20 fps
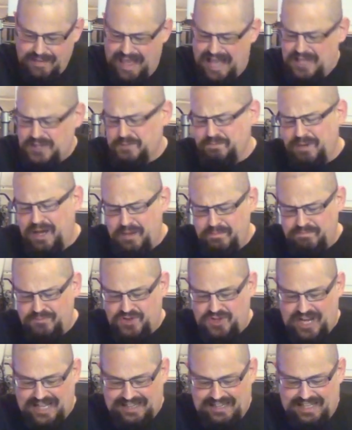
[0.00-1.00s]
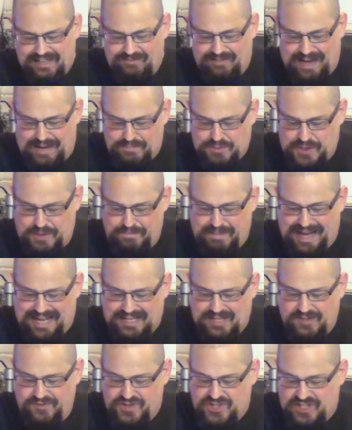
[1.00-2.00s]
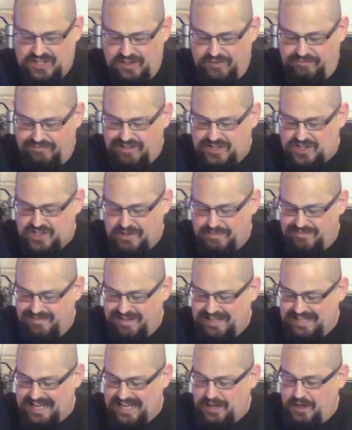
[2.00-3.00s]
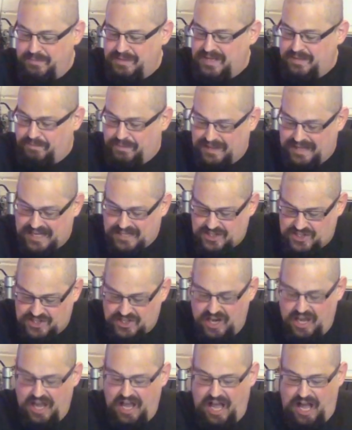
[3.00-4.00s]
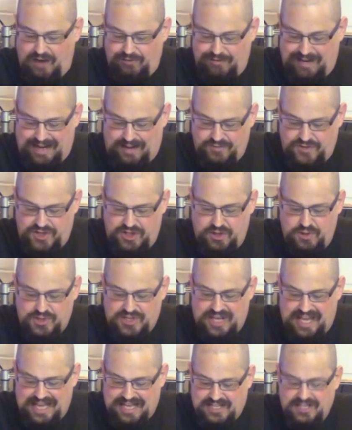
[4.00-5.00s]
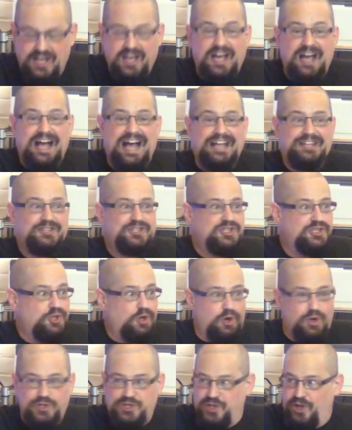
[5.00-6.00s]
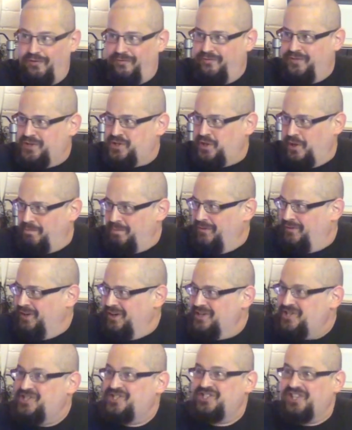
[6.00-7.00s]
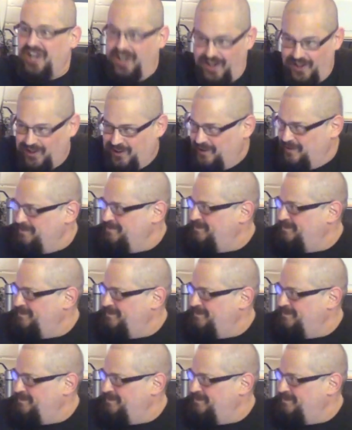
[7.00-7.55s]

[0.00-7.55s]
as Mum gently wraps a band of silvery shimmering nano-manipulators around Hugh's head and saws off the top of her skull.